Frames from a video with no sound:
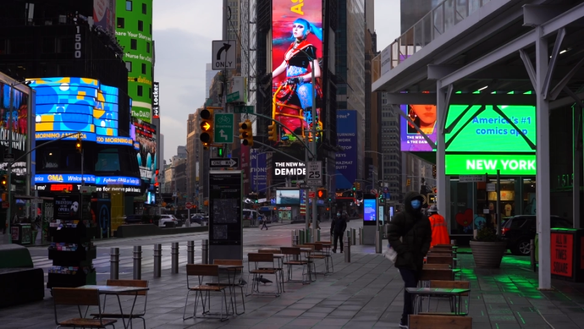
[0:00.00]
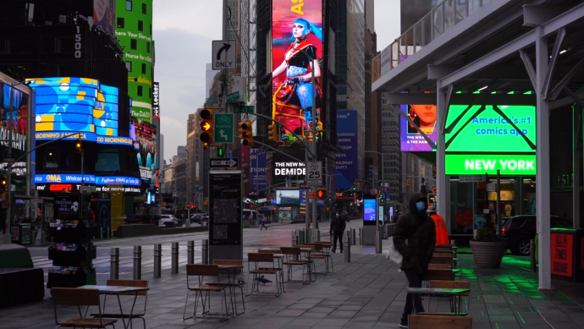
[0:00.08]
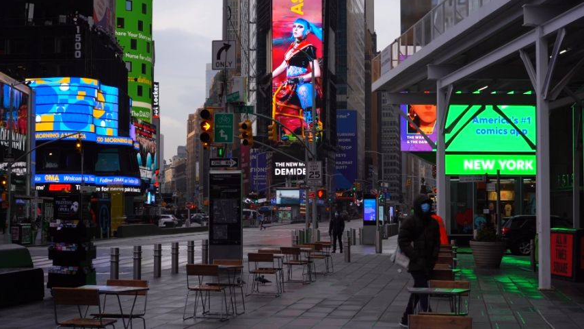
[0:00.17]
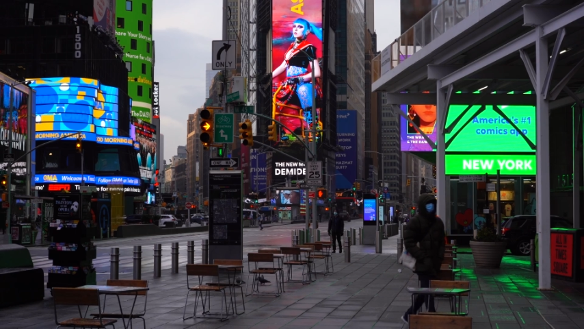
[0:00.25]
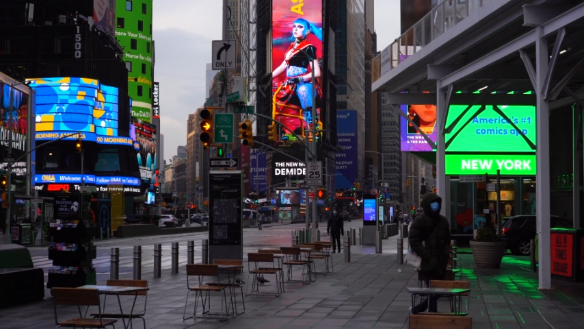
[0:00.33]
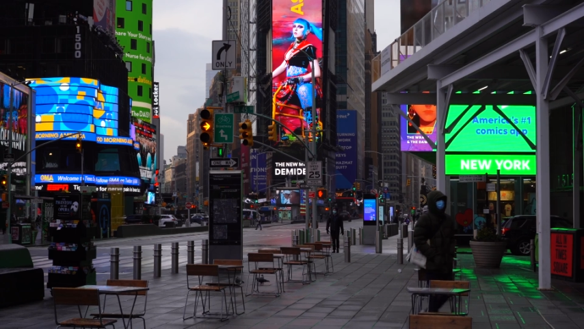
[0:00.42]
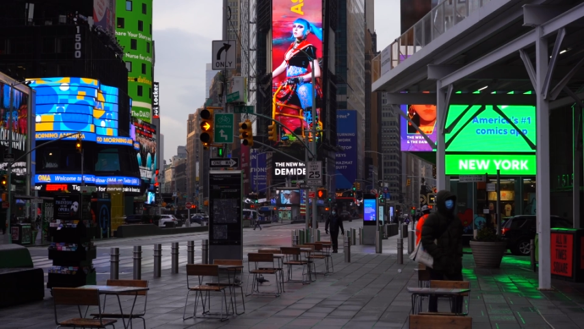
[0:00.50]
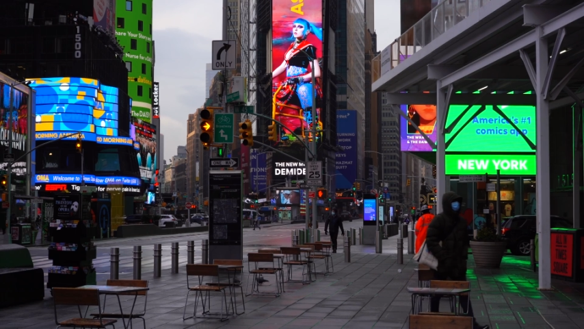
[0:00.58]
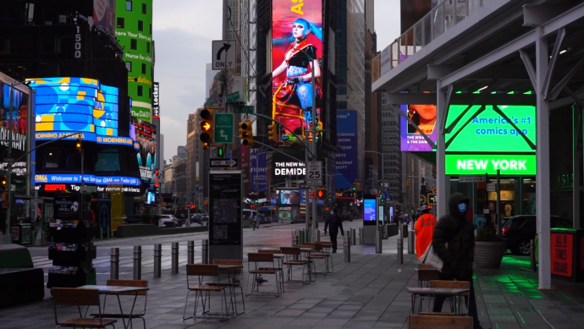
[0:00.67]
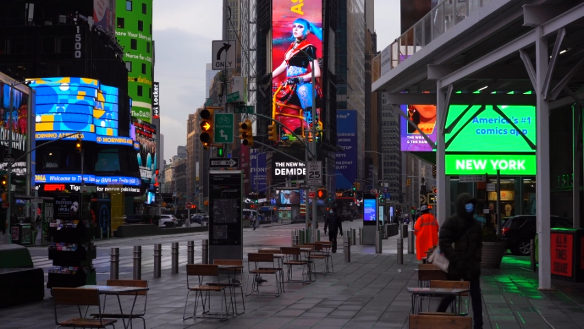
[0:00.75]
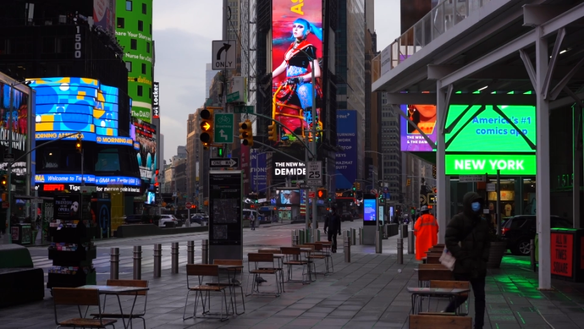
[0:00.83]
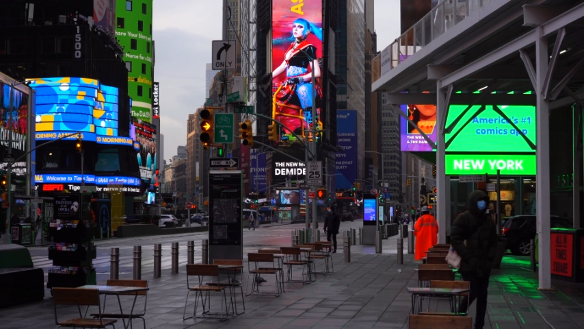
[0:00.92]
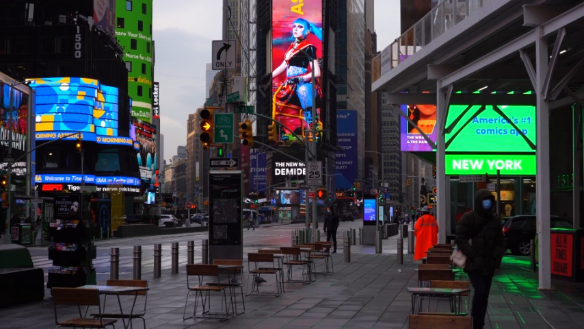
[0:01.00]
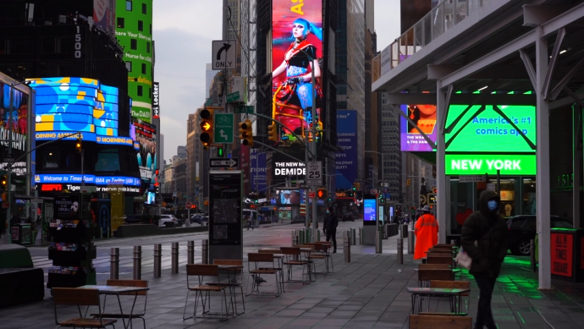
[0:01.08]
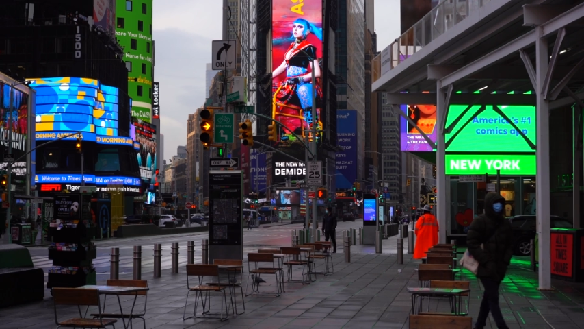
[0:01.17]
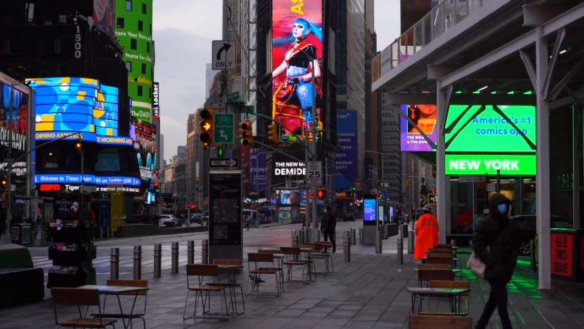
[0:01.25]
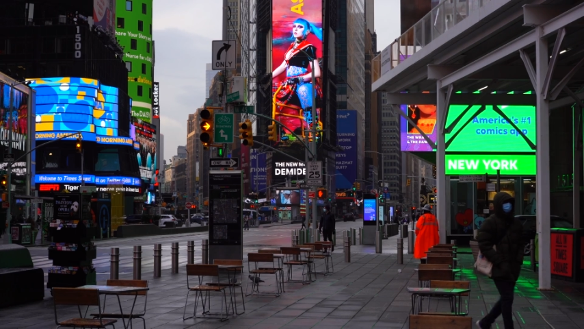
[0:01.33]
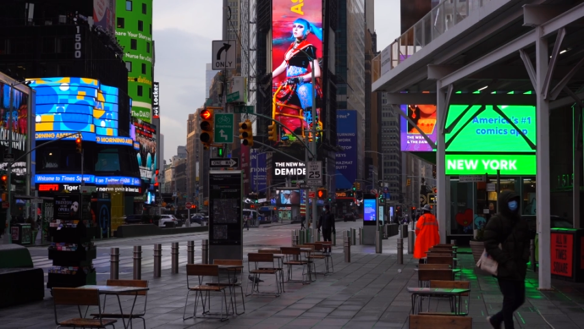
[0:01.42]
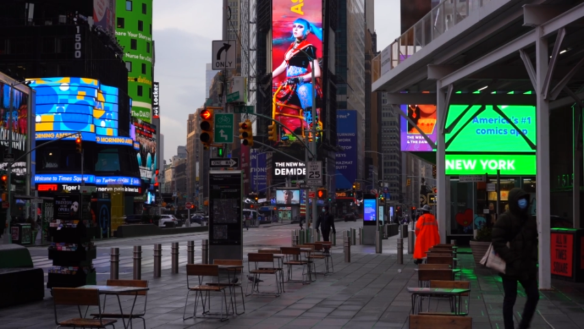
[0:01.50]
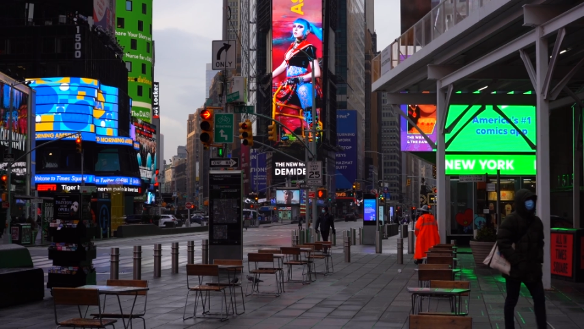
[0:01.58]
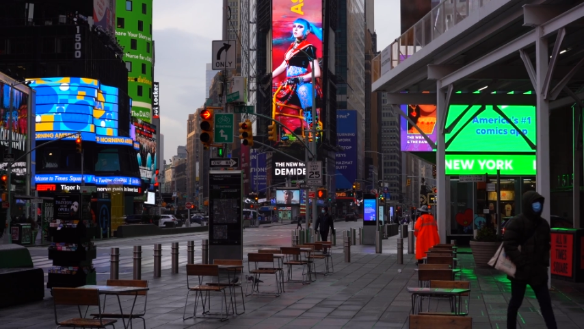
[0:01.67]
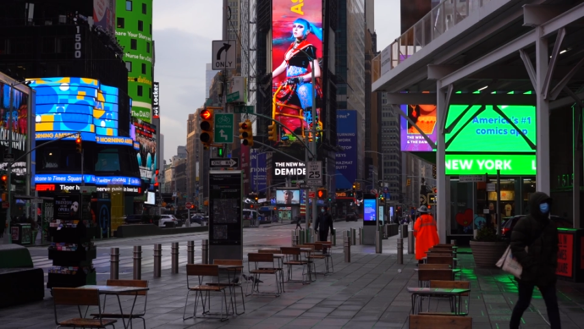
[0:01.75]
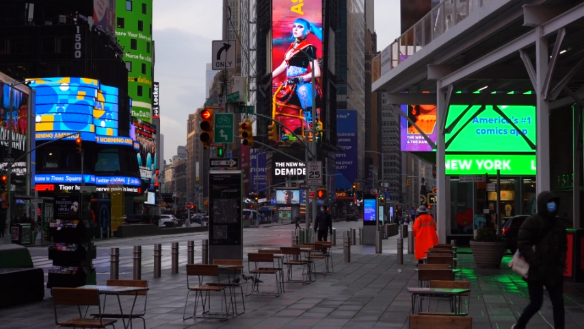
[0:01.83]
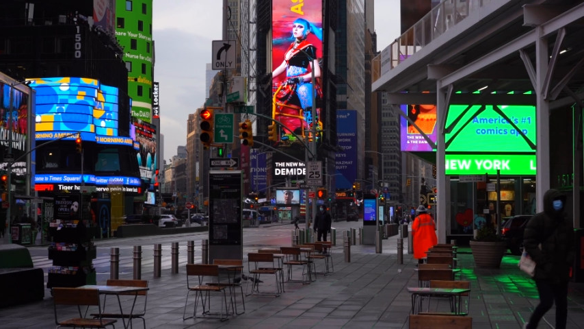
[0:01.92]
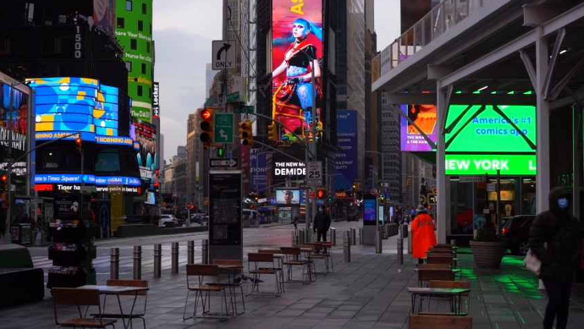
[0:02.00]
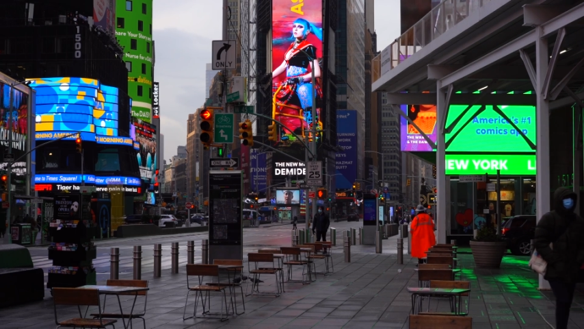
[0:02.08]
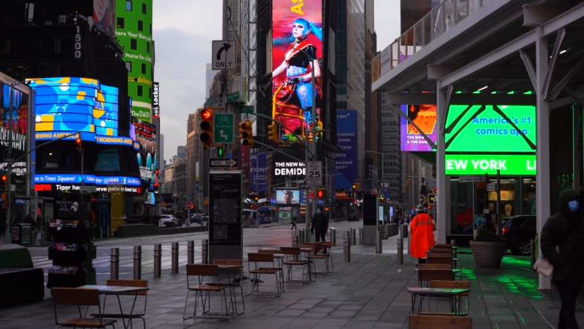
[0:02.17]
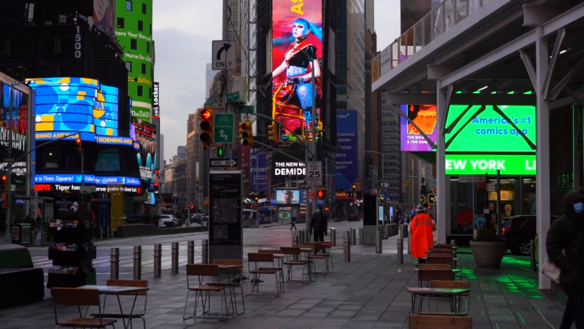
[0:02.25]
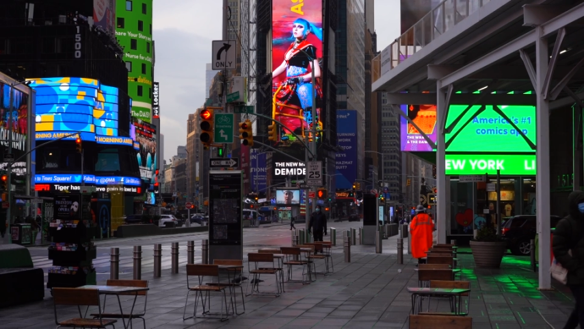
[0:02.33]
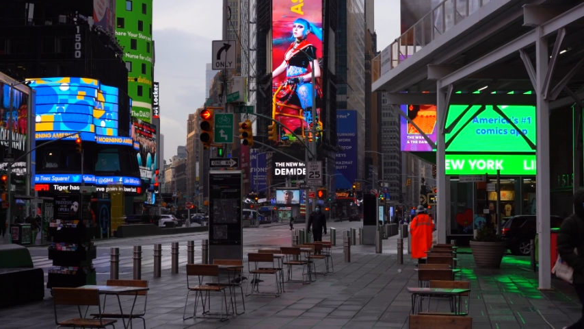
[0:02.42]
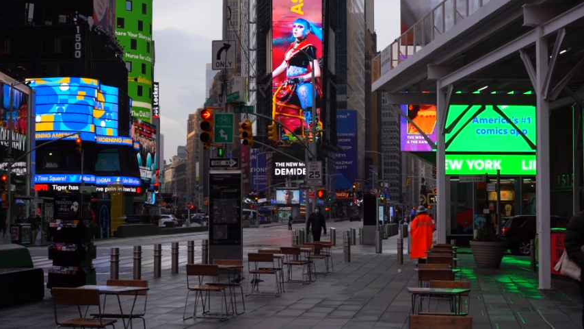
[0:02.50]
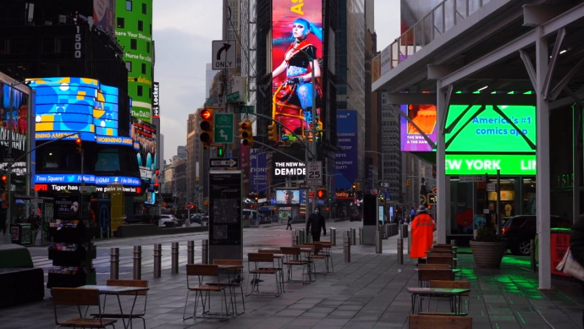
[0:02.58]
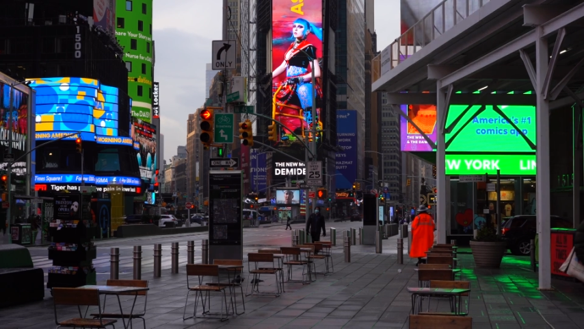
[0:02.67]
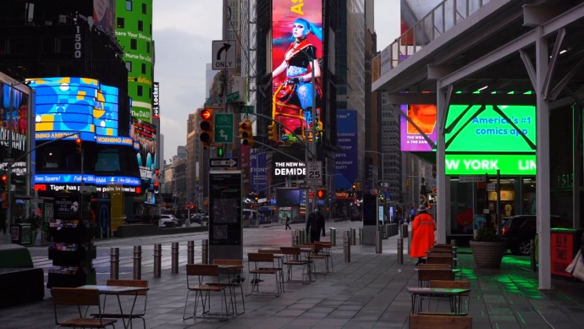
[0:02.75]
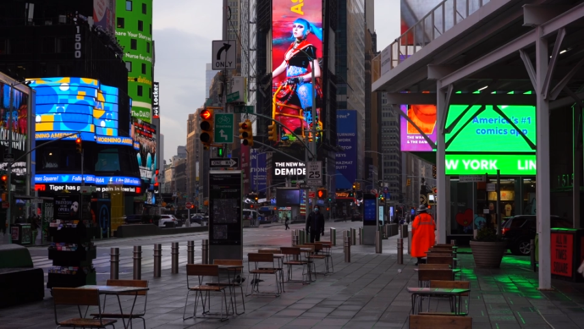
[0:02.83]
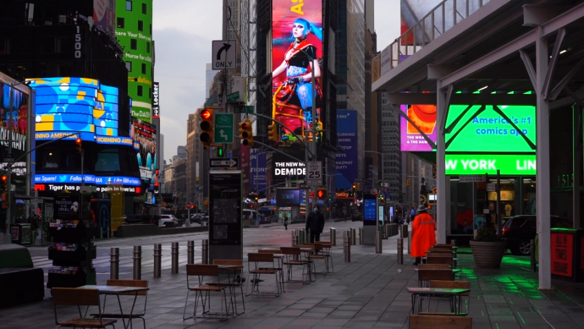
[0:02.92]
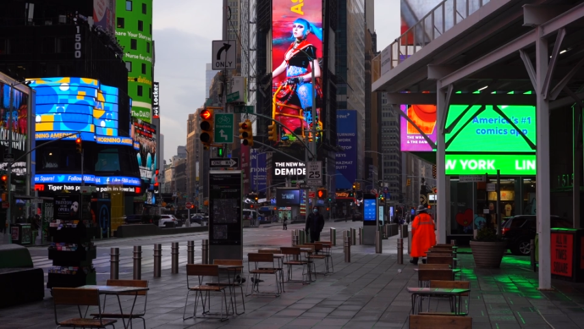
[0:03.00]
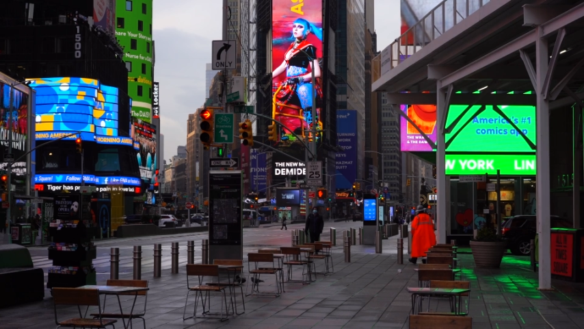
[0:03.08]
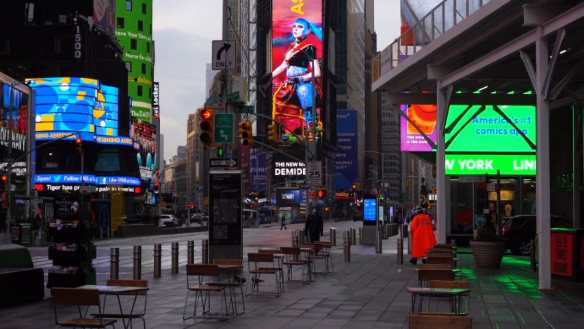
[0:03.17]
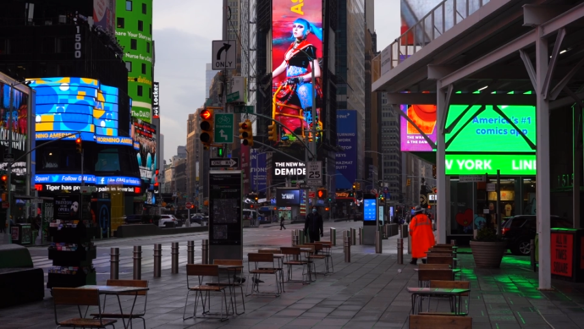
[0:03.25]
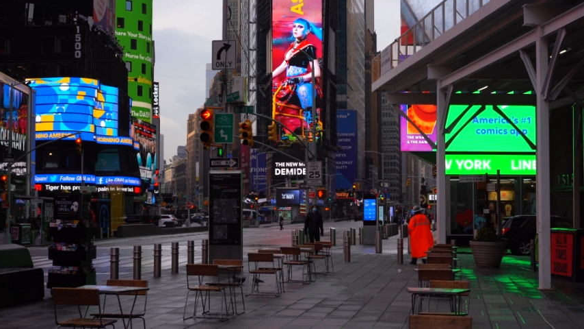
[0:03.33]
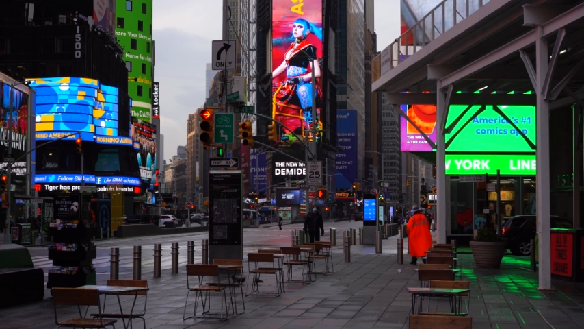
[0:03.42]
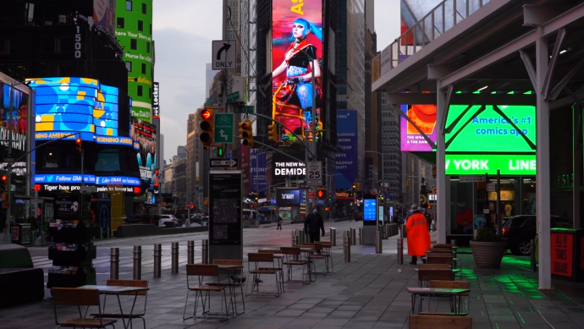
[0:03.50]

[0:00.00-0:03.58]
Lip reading: No face is visible, so there are no lips to read.